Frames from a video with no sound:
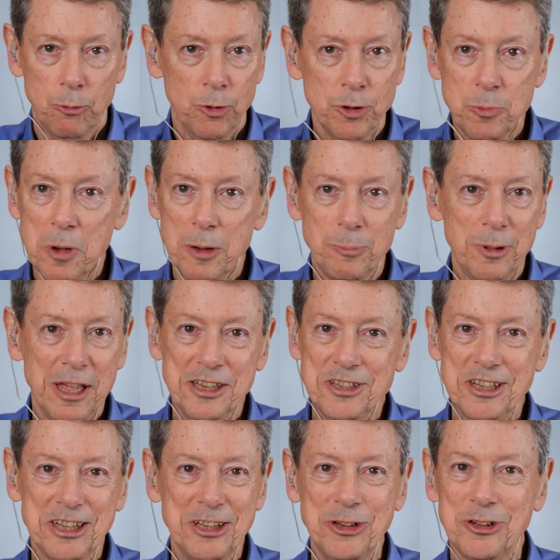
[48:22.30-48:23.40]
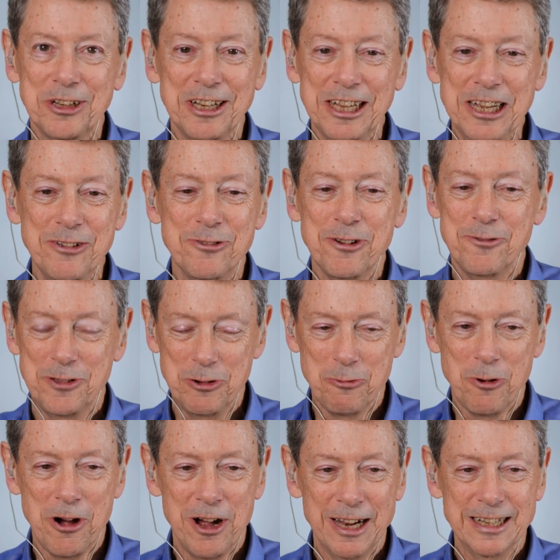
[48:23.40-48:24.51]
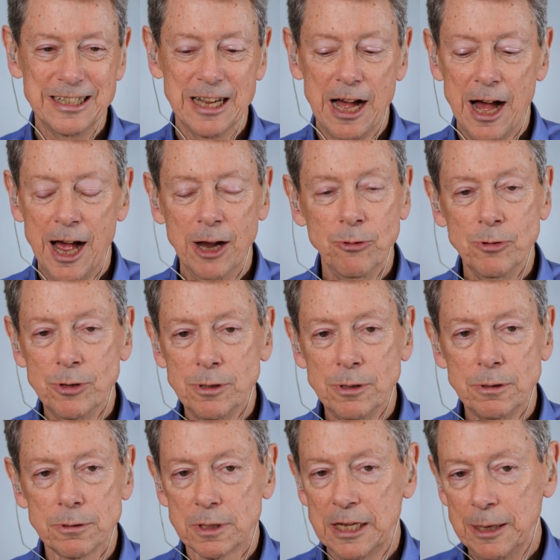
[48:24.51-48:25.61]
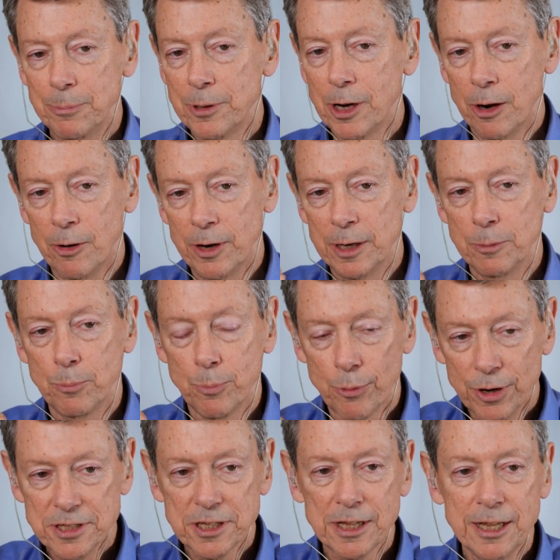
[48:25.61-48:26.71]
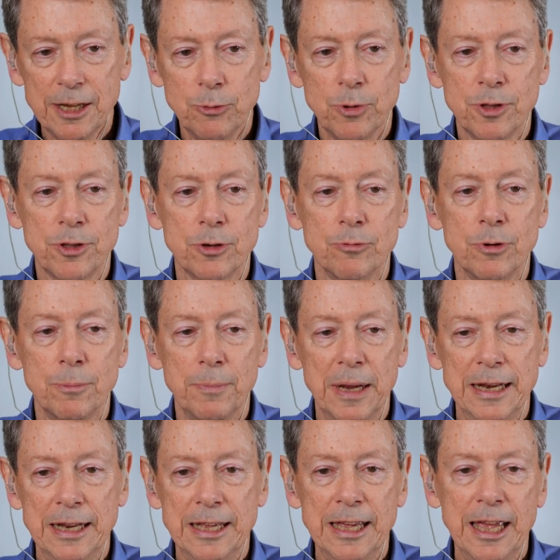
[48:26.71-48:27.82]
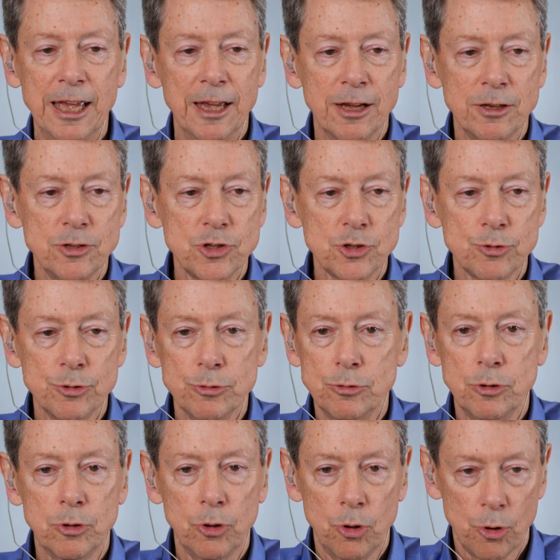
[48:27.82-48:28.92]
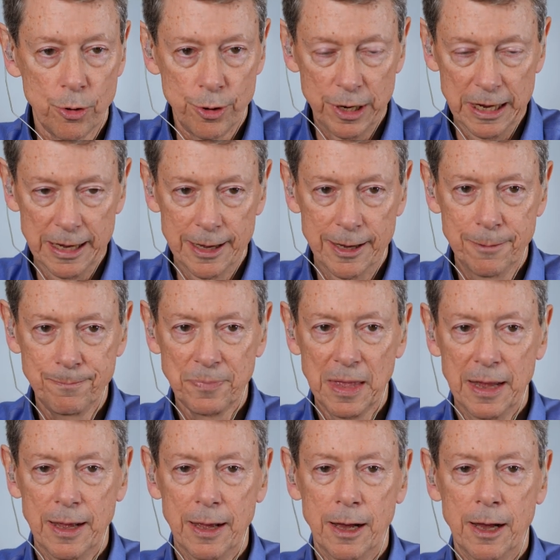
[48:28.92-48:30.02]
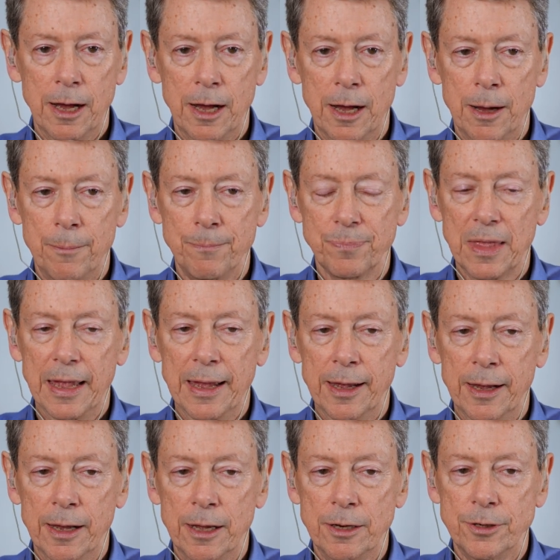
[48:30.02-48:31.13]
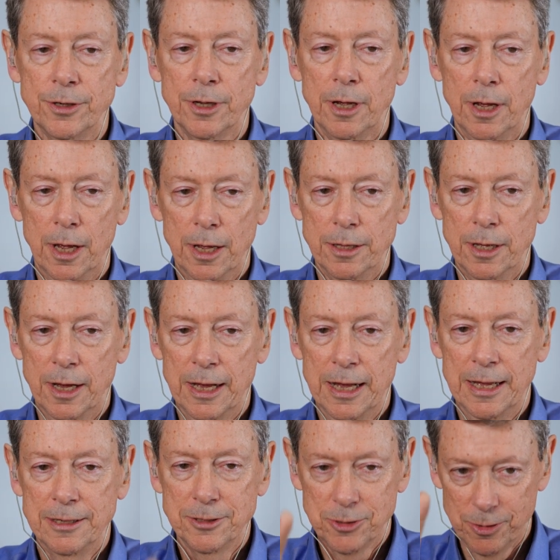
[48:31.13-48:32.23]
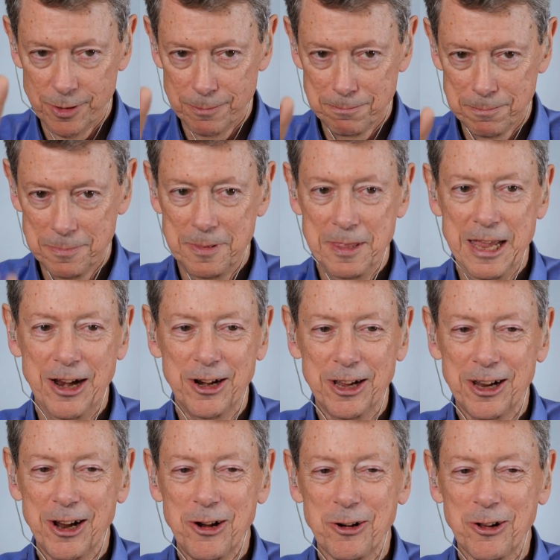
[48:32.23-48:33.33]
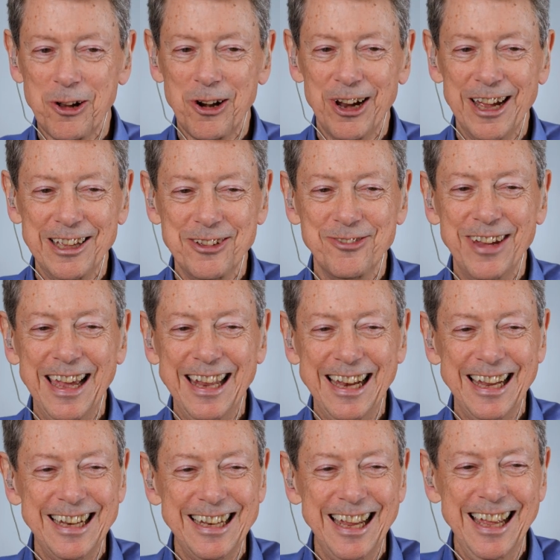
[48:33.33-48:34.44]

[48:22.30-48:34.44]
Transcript: With my blessing, you can leave if you want. I will keep going briskly with the remaining hands through Gloria. Um, and uh, so there you go, Gloria. You made it.